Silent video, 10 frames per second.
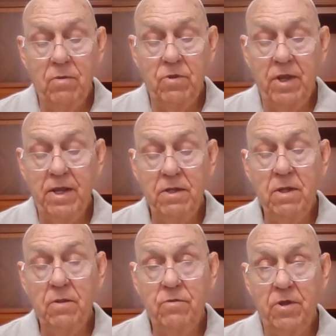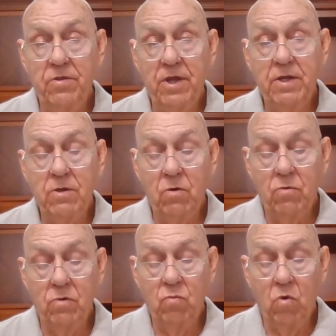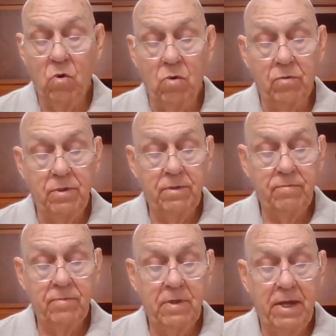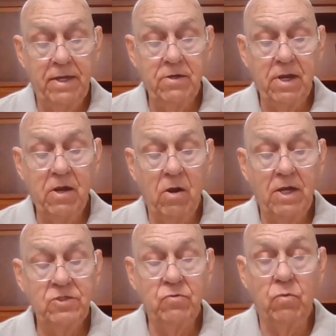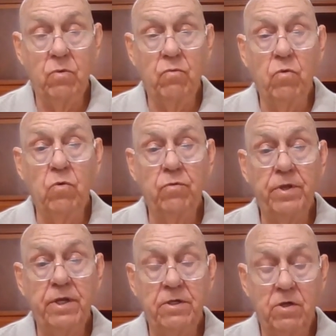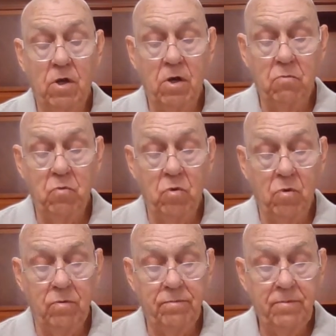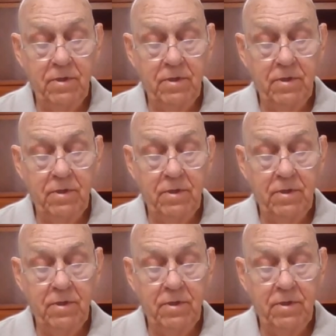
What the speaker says: the then known world. Antichrist will rule the entire world.